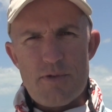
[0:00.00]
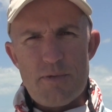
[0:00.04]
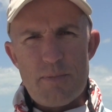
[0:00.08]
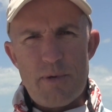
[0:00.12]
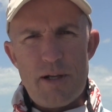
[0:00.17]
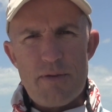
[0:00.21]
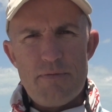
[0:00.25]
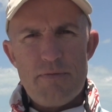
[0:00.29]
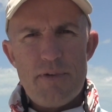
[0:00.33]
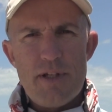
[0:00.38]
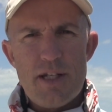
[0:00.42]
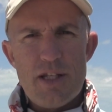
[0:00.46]
for
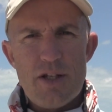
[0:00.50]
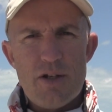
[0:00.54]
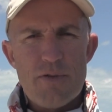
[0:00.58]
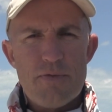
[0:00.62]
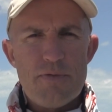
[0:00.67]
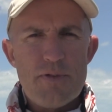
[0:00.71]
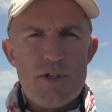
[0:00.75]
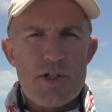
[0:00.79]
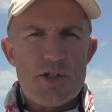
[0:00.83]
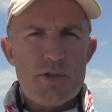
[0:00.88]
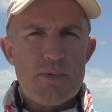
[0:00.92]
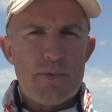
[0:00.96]
my video
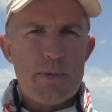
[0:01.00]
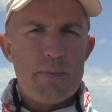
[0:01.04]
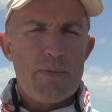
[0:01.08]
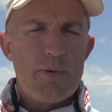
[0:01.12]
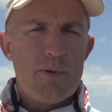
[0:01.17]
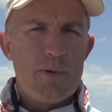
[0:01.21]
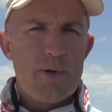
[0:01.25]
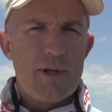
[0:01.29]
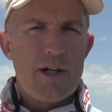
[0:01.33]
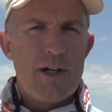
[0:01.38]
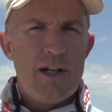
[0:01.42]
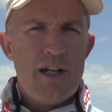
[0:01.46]
fishing
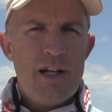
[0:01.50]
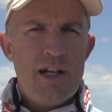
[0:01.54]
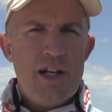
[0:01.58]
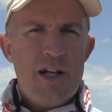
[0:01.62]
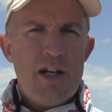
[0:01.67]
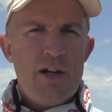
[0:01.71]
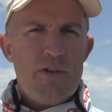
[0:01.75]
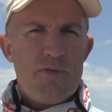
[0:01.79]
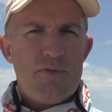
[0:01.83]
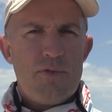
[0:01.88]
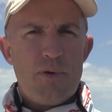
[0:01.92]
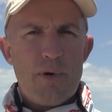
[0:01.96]
report
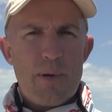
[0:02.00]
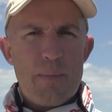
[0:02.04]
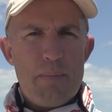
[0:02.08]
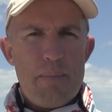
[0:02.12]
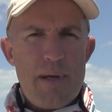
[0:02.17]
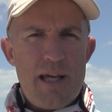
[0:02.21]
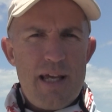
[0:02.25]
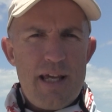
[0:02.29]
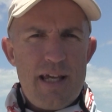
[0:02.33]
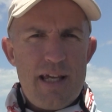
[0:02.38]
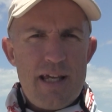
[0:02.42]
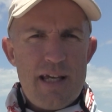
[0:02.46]
for
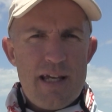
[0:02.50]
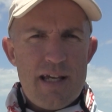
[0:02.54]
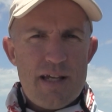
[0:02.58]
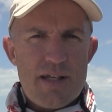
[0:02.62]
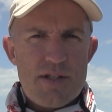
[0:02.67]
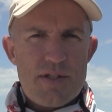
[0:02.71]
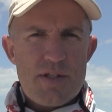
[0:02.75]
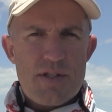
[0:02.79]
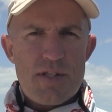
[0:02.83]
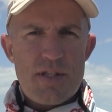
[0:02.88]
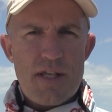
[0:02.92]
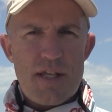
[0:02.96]
May
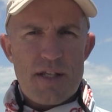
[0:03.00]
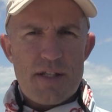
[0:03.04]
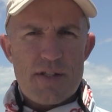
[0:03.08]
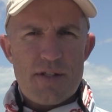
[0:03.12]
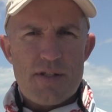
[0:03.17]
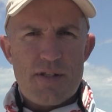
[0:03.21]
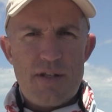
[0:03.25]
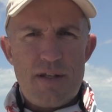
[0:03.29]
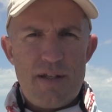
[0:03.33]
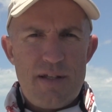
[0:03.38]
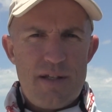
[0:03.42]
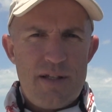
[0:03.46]

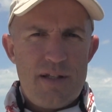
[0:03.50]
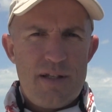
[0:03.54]
6,